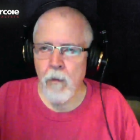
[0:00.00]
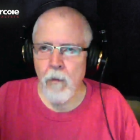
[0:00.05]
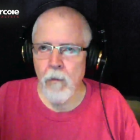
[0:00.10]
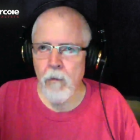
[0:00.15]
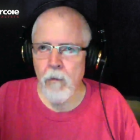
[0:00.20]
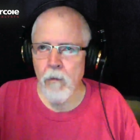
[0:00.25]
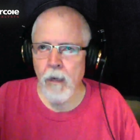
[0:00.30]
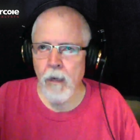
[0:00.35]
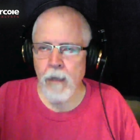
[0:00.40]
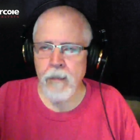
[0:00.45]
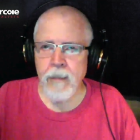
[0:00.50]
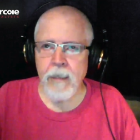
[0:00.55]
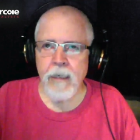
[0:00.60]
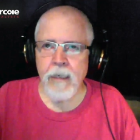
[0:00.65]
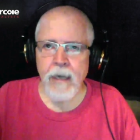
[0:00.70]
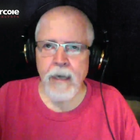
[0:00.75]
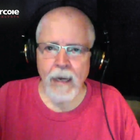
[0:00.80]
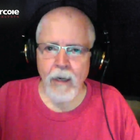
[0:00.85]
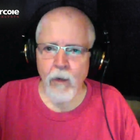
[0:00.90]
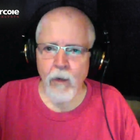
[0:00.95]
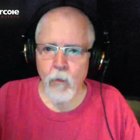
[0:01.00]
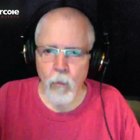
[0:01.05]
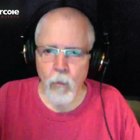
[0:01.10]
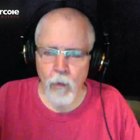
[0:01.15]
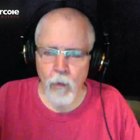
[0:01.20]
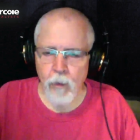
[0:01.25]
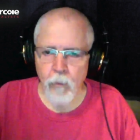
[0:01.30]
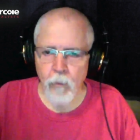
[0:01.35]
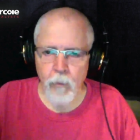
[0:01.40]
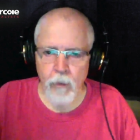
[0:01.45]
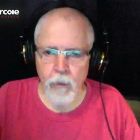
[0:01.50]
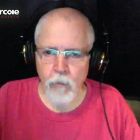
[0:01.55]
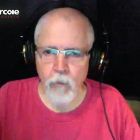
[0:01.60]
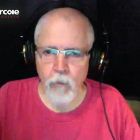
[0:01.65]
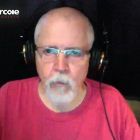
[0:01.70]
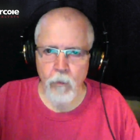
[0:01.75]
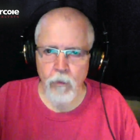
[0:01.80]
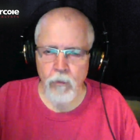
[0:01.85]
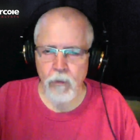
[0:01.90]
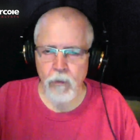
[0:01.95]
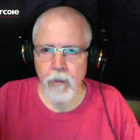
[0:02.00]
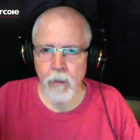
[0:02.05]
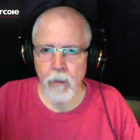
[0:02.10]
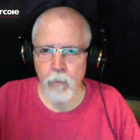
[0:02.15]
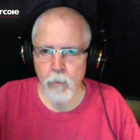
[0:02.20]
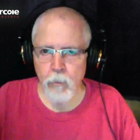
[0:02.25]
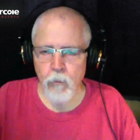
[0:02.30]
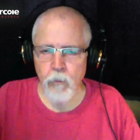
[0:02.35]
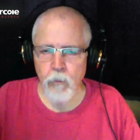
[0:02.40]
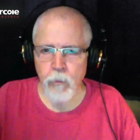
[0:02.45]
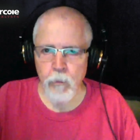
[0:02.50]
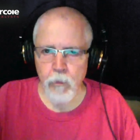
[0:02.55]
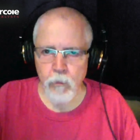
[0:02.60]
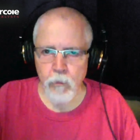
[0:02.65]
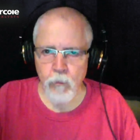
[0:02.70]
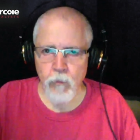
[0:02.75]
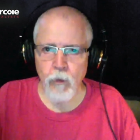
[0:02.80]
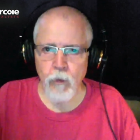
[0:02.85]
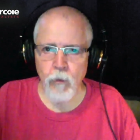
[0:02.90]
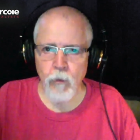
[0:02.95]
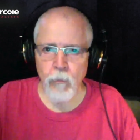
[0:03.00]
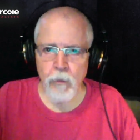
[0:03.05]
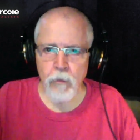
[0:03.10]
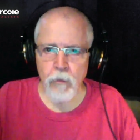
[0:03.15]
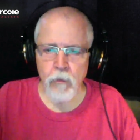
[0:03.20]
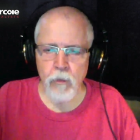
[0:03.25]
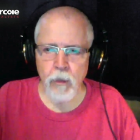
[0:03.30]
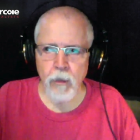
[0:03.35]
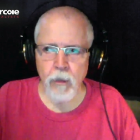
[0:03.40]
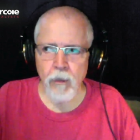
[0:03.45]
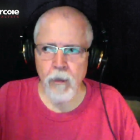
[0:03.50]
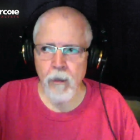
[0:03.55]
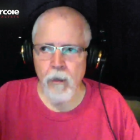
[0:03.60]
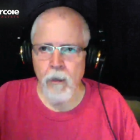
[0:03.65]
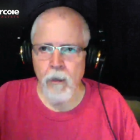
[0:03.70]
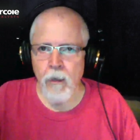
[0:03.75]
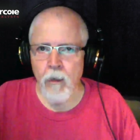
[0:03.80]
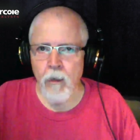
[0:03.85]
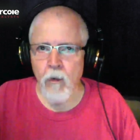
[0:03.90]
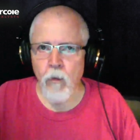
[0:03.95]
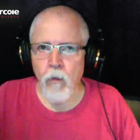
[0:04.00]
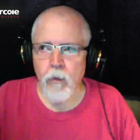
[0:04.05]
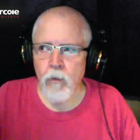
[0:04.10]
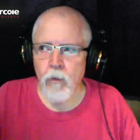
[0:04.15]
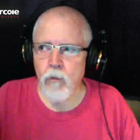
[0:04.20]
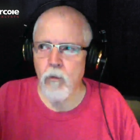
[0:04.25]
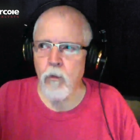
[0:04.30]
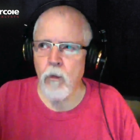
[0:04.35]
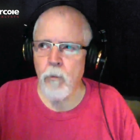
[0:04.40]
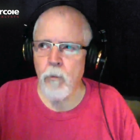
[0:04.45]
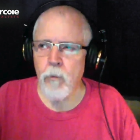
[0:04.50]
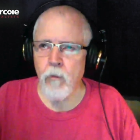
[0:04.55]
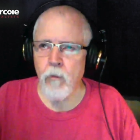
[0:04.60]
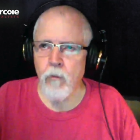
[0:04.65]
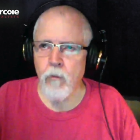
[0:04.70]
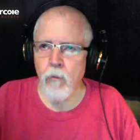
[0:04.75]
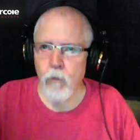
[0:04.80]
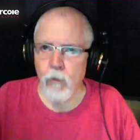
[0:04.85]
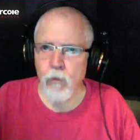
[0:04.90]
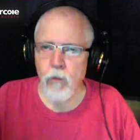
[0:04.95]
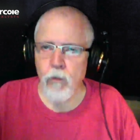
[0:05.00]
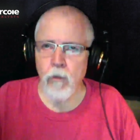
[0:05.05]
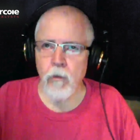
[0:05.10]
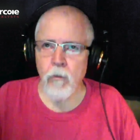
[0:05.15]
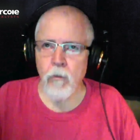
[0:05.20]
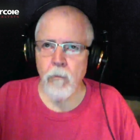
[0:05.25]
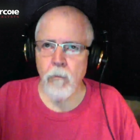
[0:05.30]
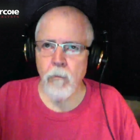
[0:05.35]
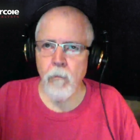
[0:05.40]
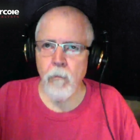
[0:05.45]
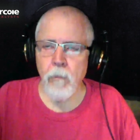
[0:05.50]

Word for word: 1981 and whenever it was that that movie was filmed, and said, you know, there's going to be a future